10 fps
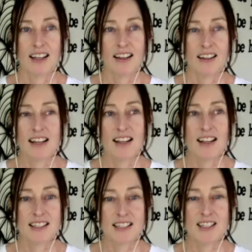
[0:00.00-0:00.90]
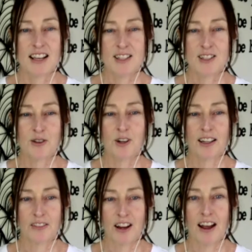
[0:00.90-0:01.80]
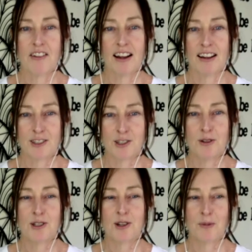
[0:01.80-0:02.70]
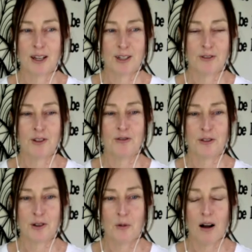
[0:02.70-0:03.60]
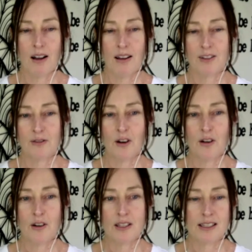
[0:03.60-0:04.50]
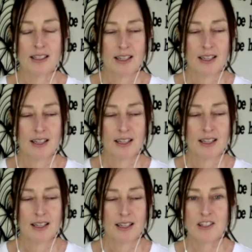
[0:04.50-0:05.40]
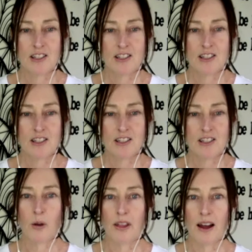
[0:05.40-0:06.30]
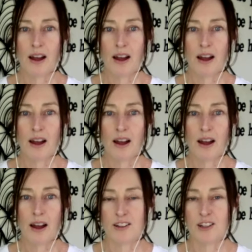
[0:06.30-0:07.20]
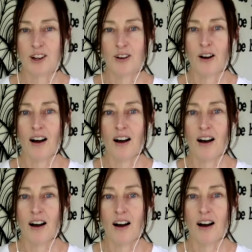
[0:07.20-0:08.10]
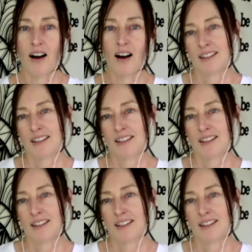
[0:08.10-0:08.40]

it's daunting if you haven't had to do a job interview for a while. And of course, last year didn't help with that, either, in that,